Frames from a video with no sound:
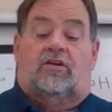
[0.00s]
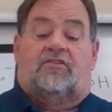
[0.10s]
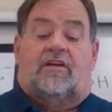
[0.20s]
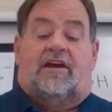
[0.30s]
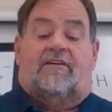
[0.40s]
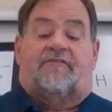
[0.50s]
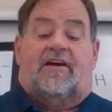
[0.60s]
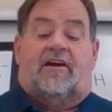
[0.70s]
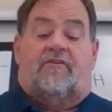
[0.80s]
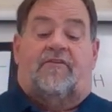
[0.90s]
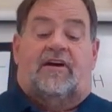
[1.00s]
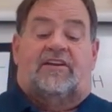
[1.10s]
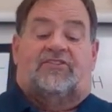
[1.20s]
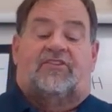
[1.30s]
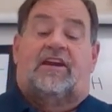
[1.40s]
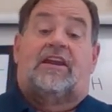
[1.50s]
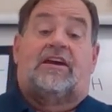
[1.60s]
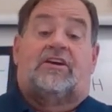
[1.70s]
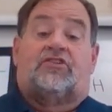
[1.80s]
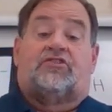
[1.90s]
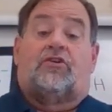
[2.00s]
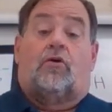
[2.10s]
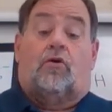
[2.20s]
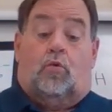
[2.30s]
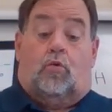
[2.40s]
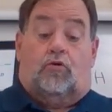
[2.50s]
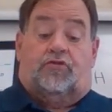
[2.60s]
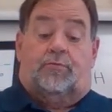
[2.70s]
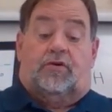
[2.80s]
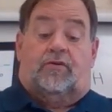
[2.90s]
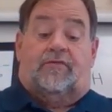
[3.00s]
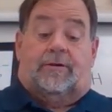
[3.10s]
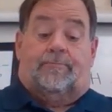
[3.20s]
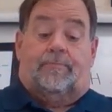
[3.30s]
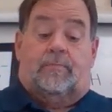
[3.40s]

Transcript: looks like a firefight scene in a Star Wars movie.